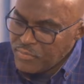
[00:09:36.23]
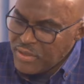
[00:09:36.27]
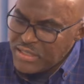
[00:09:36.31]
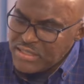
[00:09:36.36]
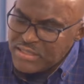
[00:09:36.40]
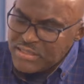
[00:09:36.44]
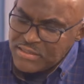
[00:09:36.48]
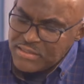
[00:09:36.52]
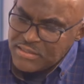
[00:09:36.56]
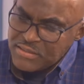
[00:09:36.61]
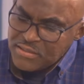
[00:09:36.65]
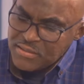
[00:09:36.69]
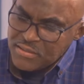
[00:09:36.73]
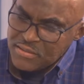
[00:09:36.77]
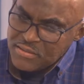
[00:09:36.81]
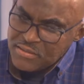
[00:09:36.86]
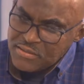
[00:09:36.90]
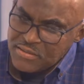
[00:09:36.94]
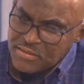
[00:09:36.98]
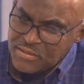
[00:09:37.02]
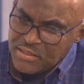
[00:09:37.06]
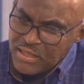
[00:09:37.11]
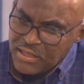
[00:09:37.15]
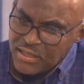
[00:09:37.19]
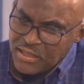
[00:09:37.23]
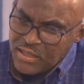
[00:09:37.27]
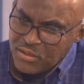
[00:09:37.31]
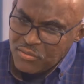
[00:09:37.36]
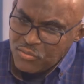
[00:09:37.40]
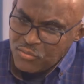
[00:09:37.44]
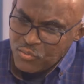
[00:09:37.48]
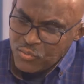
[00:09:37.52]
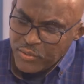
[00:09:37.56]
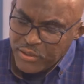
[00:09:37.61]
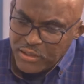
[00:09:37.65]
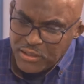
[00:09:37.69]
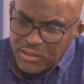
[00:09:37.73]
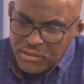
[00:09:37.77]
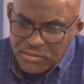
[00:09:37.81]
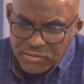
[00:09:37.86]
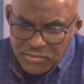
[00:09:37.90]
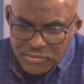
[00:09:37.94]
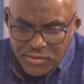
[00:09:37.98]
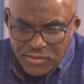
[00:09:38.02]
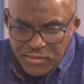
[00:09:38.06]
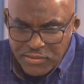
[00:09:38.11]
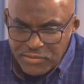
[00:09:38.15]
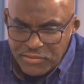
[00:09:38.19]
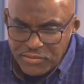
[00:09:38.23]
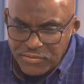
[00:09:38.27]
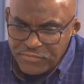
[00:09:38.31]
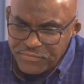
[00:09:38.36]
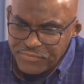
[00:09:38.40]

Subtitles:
My second week.